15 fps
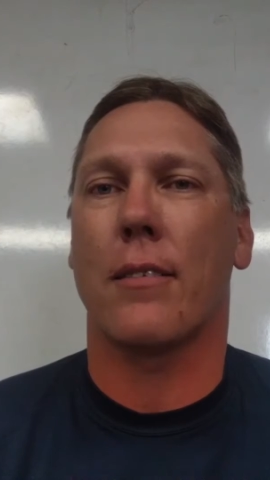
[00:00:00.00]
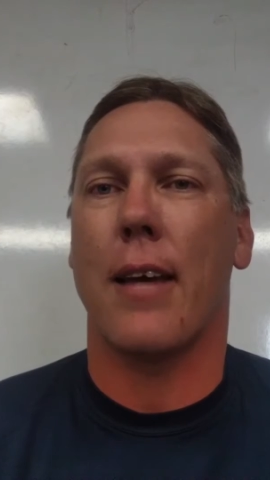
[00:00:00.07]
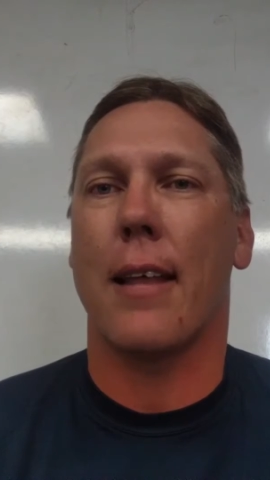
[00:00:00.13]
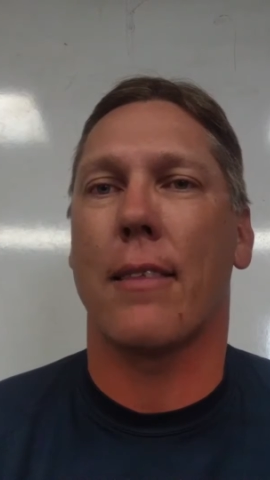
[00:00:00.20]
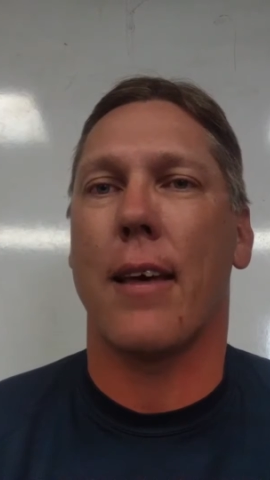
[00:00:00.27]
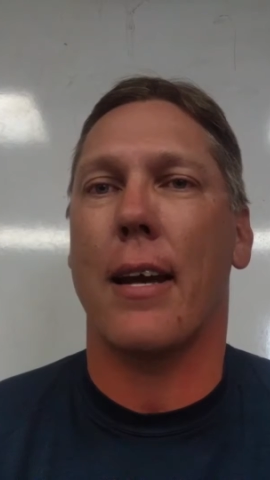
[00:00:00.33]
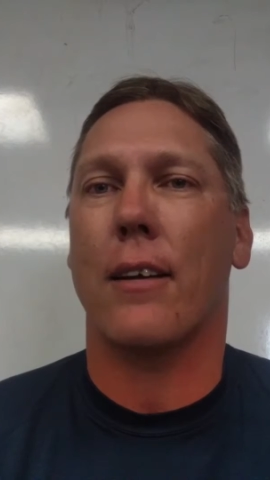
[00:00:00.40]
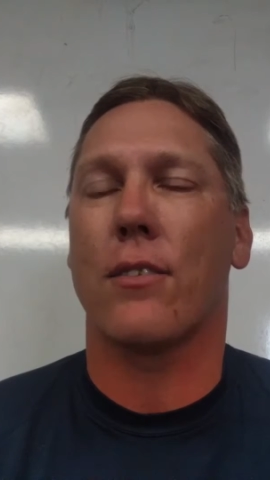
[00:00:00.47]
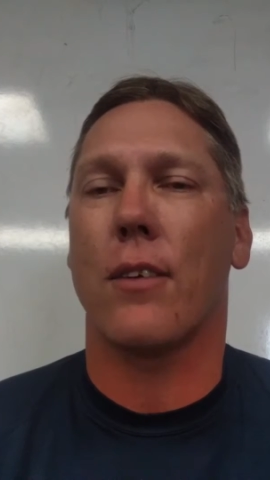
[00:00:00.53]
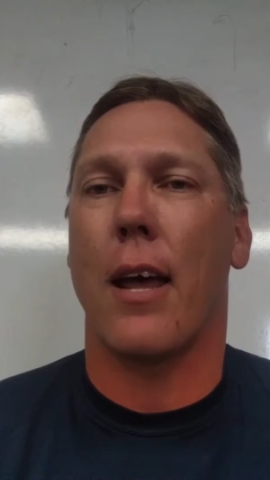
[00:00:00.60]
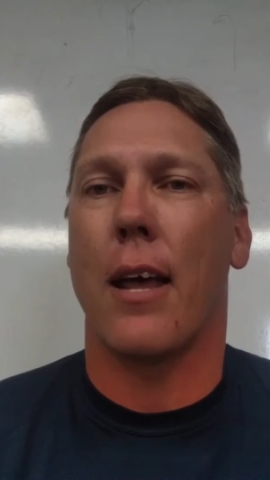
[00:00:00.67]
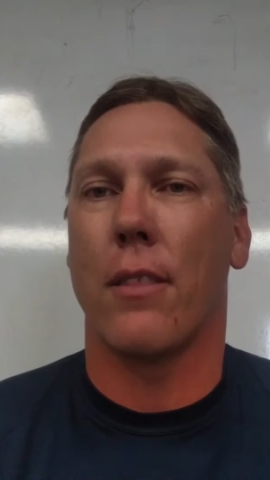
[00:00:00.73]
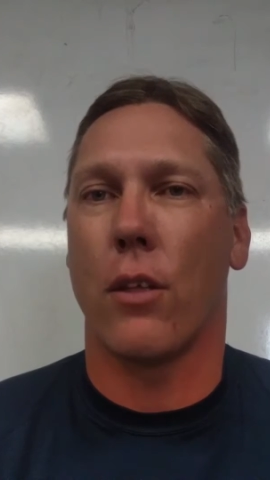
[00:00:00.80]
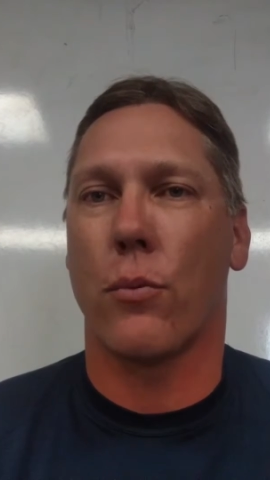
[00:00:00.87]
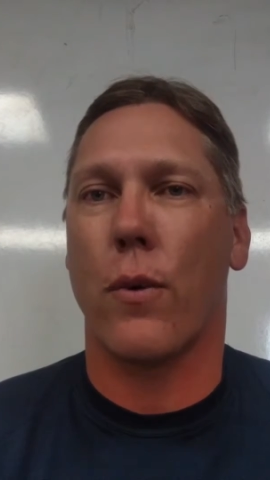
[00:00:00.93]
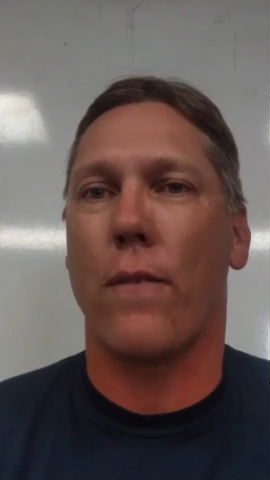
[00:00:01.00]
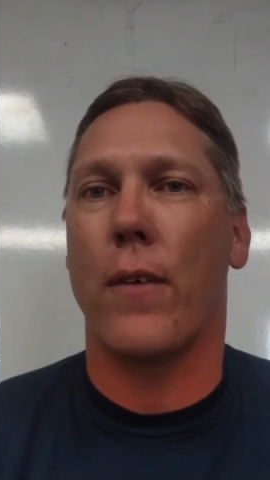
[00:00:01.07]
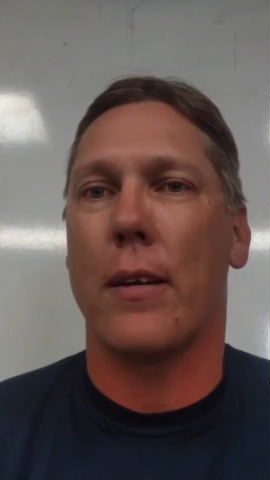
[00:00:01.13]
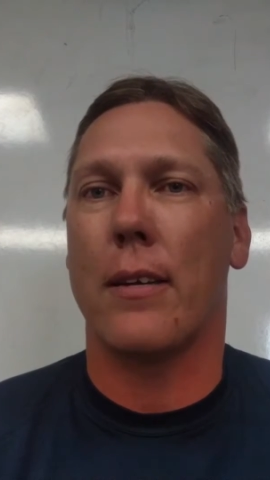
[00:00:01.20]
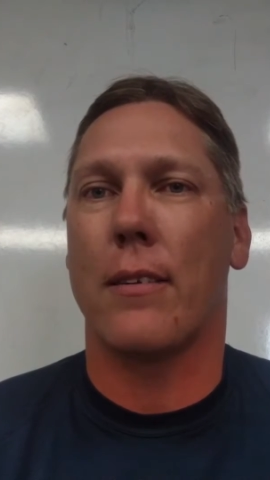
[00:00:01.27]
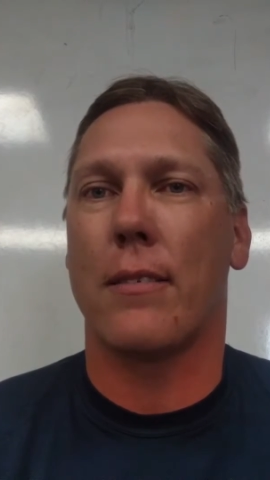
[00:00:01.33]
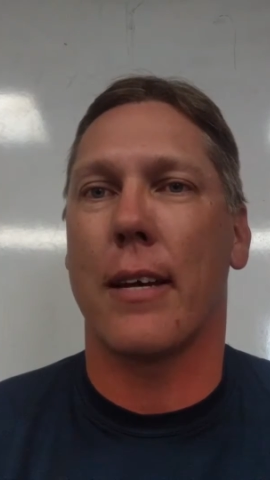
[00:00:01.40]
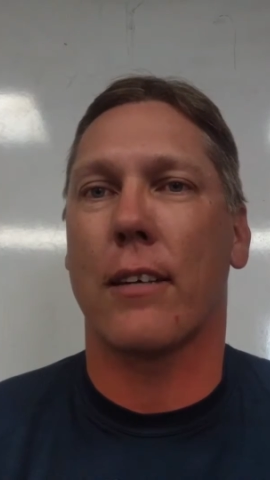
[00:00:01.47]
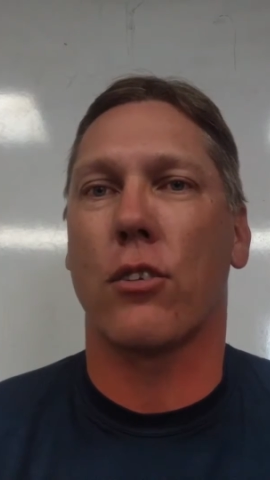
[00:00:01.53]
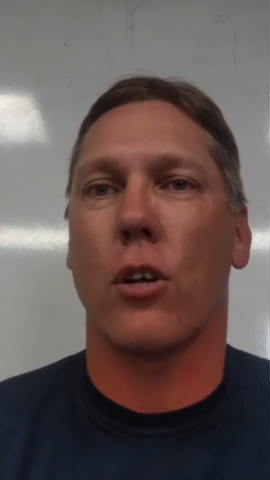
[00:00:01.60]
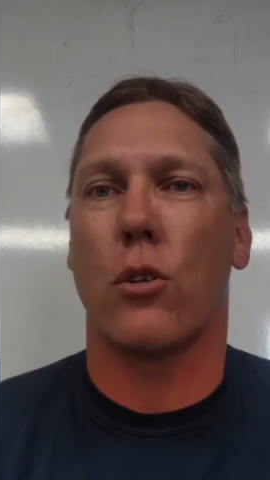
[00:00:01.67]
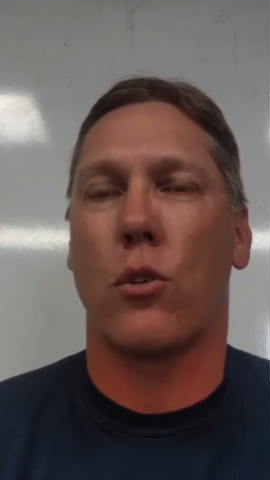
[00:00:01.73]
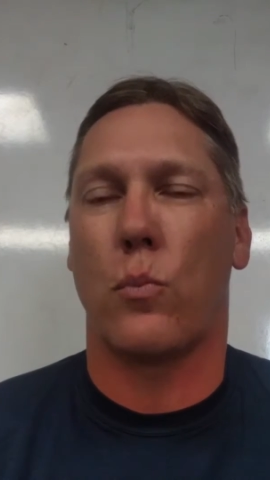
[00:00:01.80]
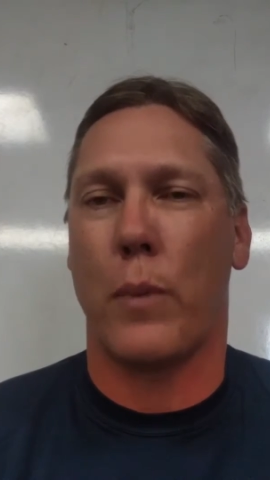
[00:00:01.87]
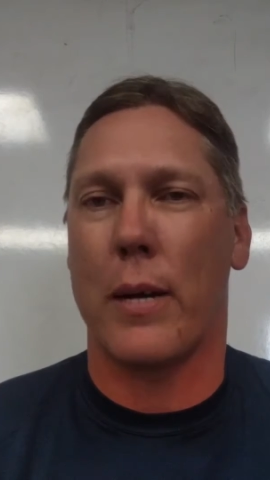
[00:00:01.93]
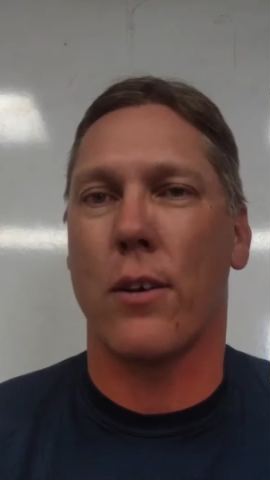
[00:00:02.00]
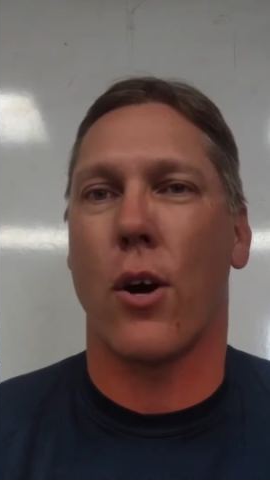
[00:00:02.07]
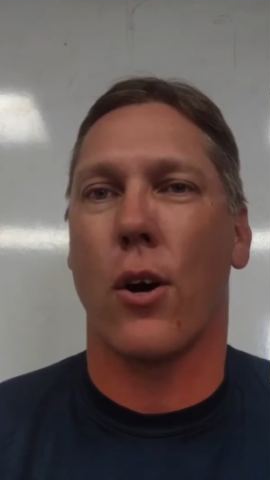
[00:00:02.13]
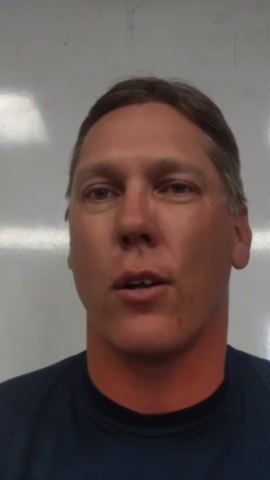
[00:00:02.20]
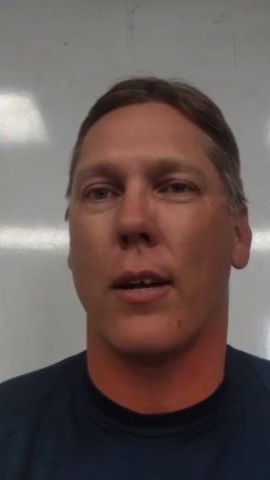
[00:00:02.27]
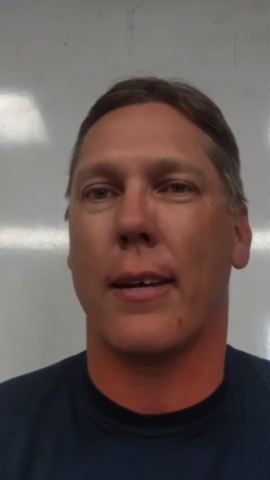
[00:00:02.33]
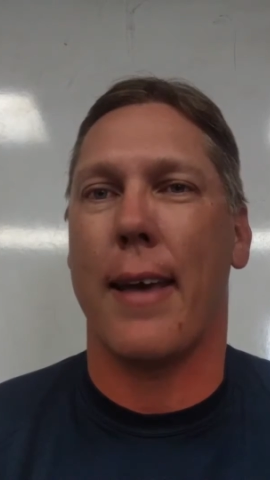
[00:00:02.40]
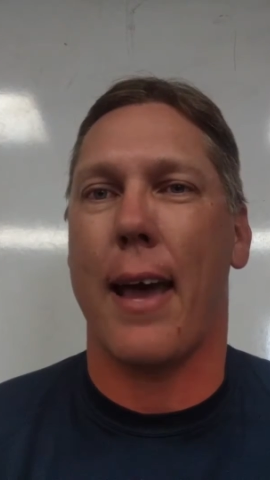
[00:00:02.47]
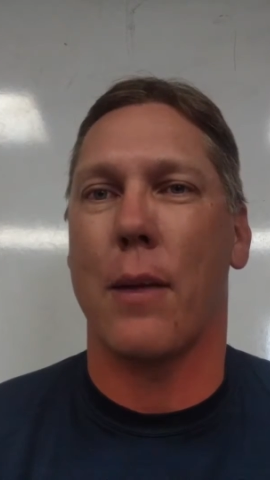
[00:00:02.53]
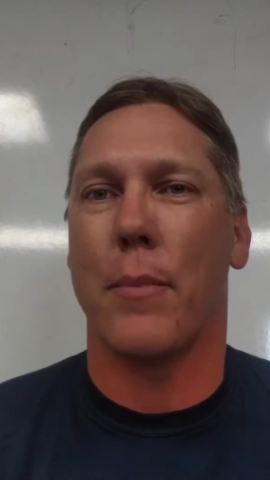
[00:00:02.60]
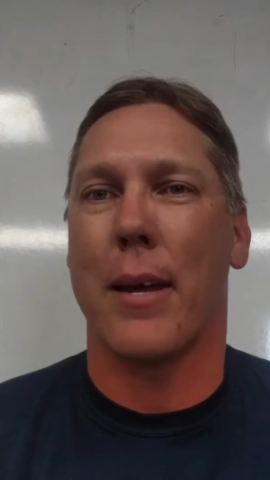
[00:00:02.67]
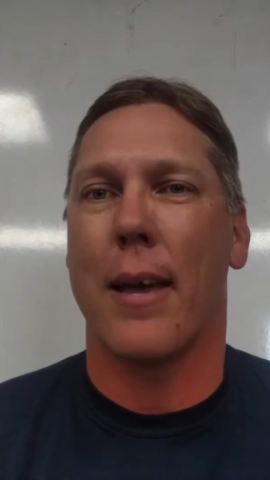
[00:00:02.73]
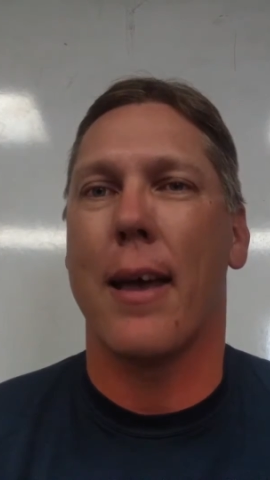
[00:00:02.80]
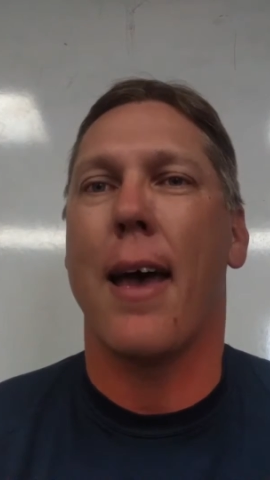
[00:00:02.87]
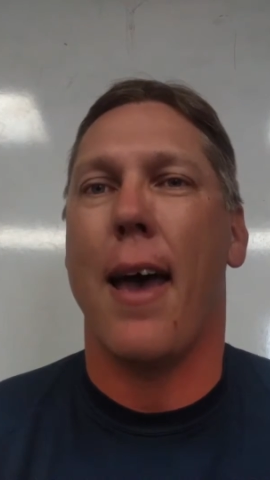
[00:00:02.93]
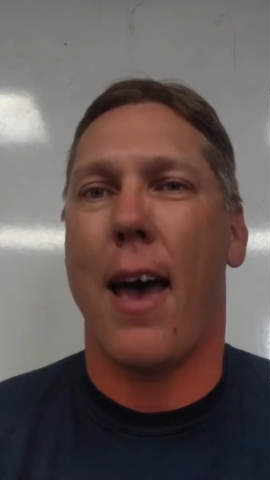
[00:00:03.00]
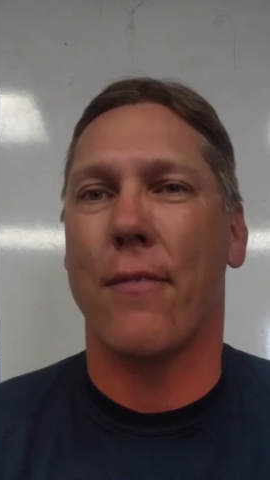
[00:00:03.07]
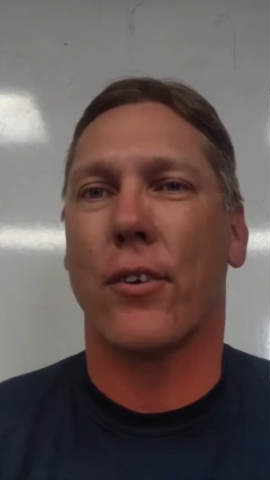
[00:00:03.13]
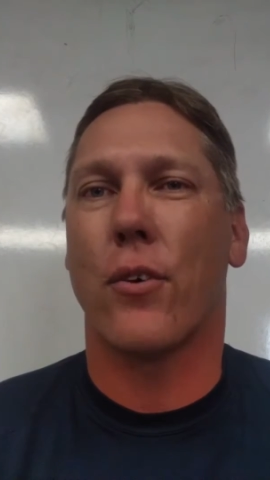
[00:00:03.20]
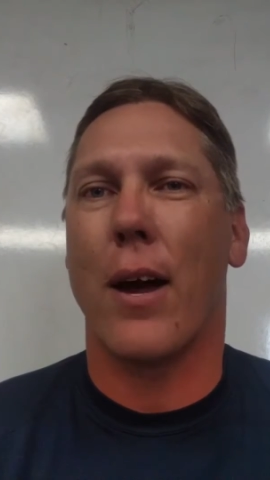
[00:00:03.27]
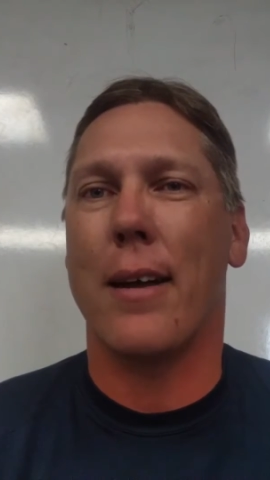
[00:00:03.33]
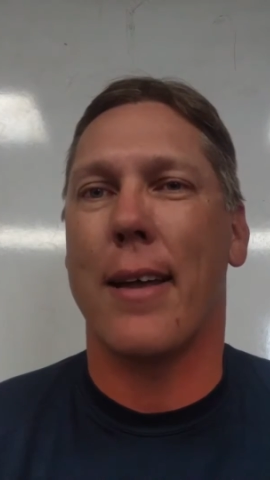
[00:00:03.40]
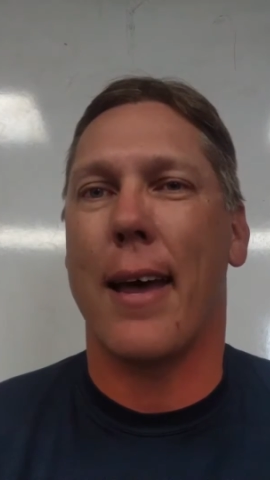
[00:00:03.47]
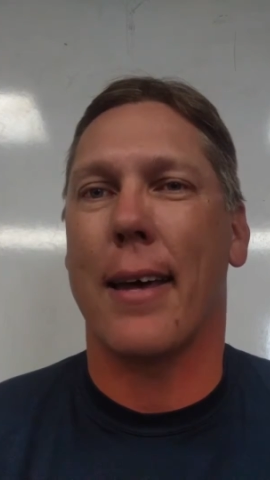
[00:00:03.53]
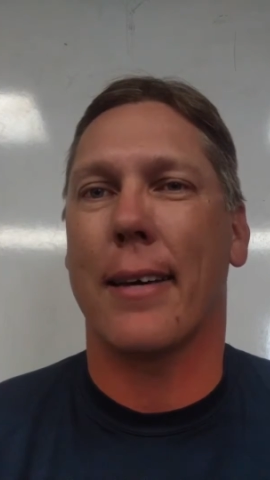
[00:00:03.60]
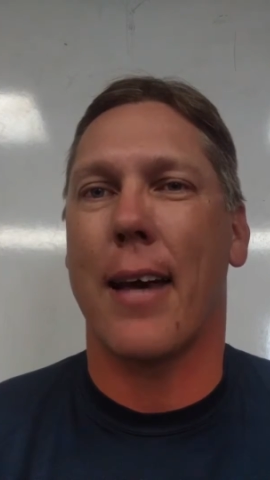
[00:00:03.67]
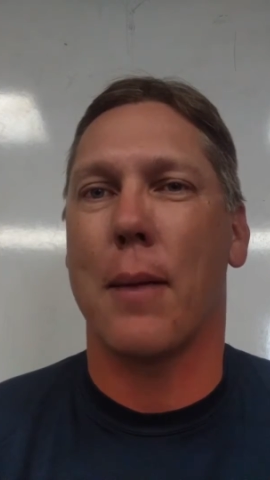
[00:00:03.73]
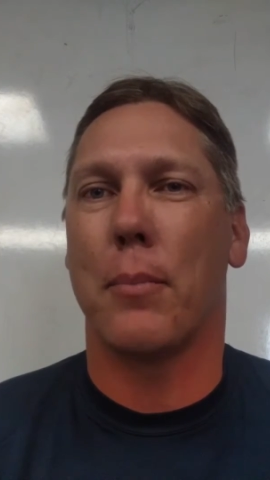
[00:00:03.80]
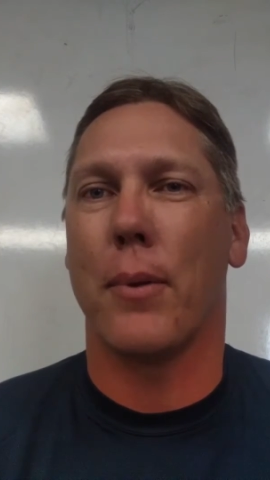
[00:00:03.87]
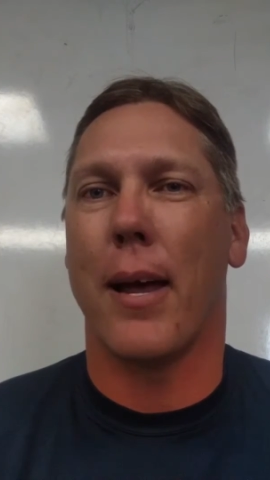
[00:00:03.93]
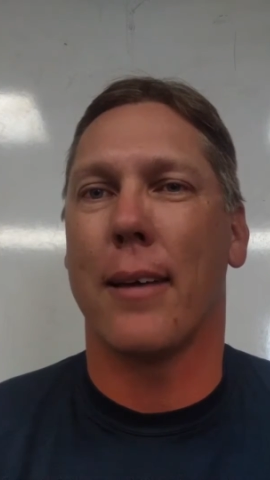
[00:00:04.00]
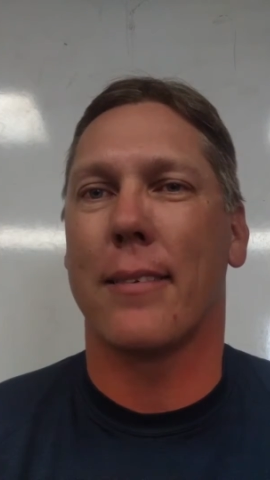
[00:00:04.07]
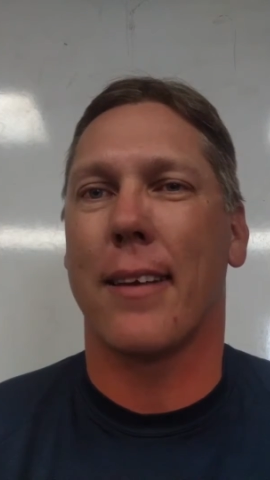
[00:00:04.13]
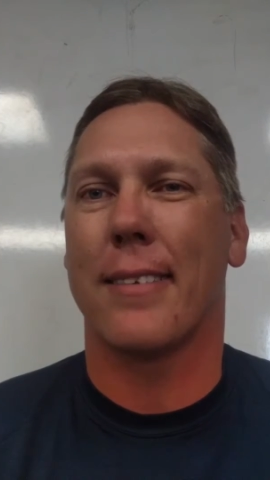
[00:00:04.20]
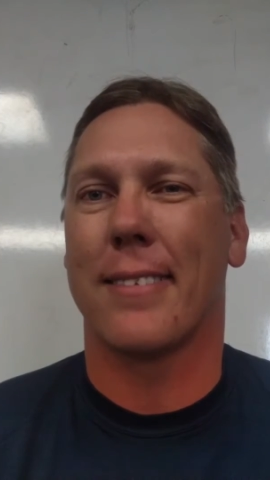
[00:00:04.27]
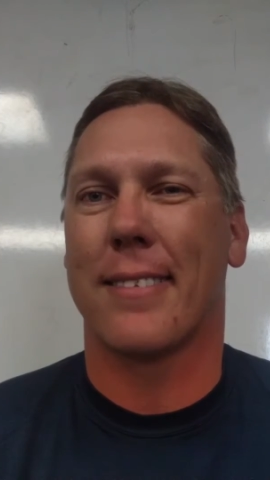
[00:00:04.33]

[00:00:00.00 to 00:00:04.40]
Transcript: Athletics and the 356 Speed and Hurdle Academy. Have a great day and God bless.